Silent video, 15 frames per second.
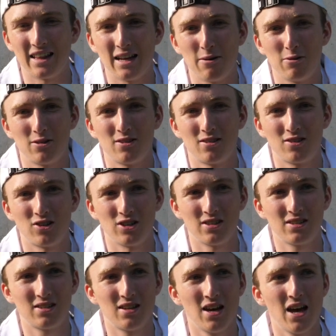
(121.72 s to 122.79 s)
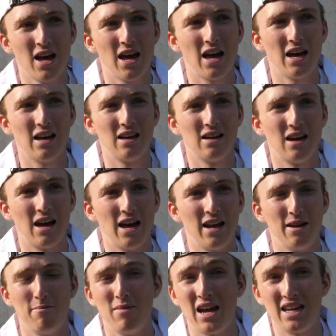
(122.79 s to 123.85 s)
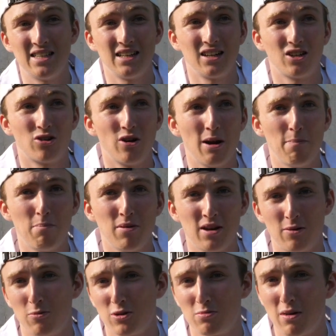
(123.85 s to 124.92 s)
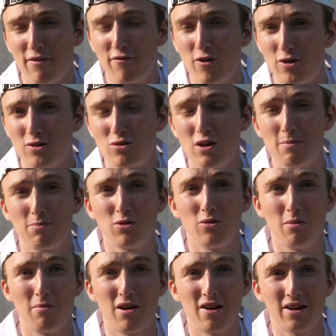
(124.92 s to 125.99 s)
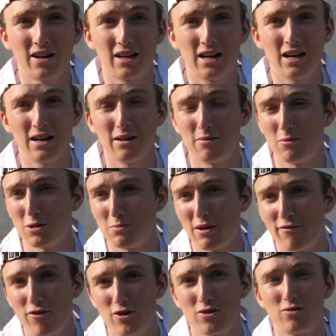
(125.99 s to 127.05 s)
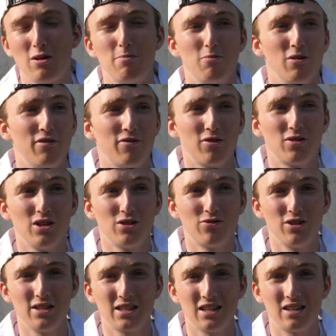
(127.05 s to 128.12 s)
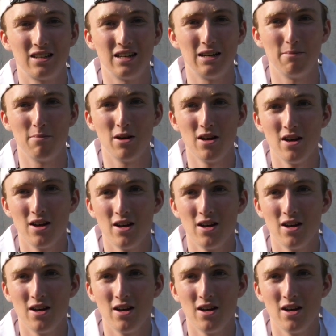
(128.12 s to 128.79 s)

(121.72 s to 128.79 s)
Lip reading: that was just an amazing trip. It was my first trip to America, it was my first trip with the Swiss Freeski team.